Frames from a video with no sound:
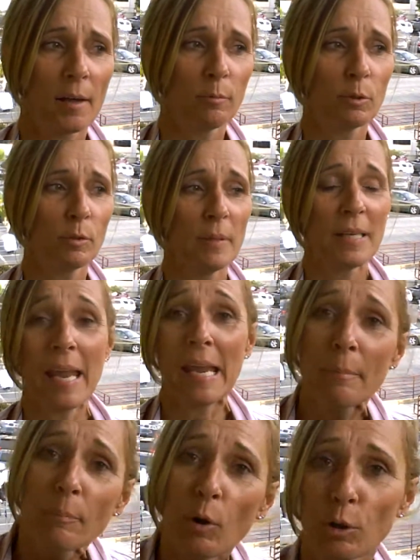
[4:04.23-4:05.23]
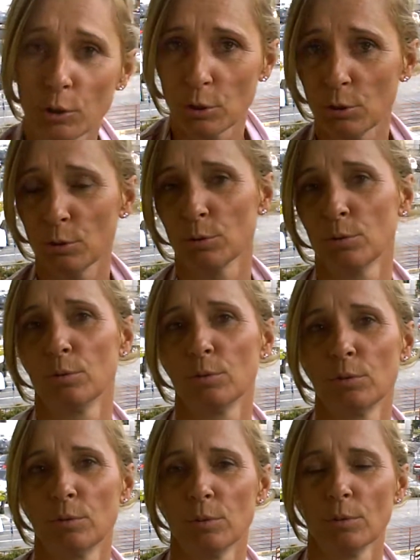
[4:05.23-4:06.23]
would be able to
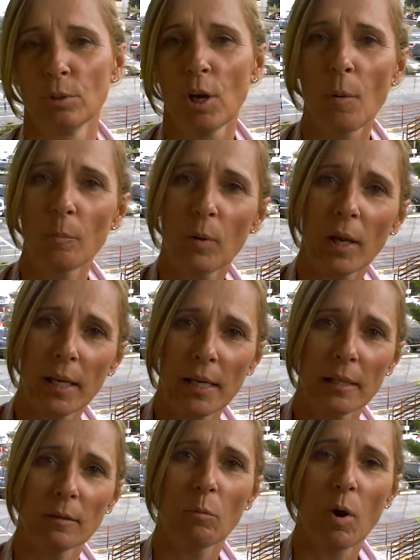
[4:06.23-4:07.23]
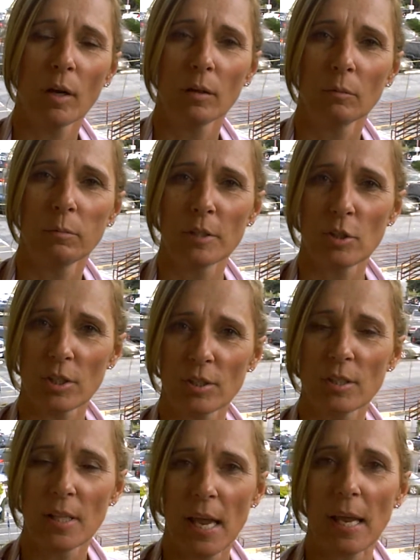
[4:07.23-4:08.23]
complete what we just
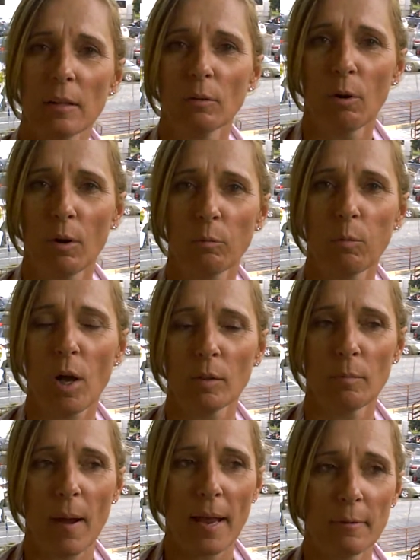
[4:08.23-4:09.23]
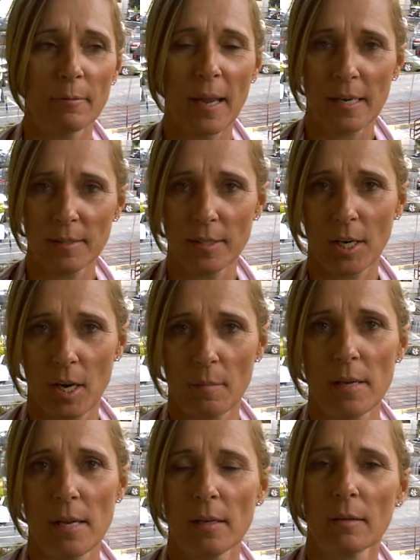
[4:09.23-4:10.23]
did, or what my way is gonna
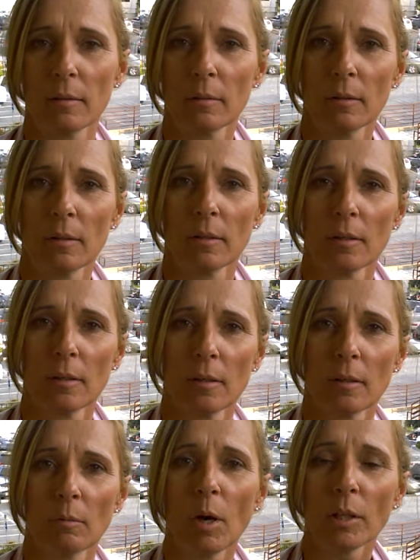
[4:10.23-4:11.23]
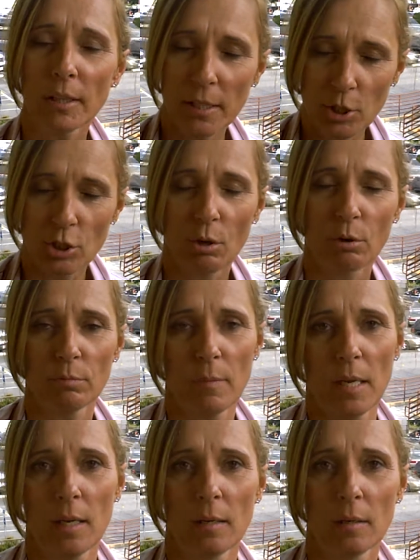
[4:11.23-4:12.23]
be, what Lee showed me.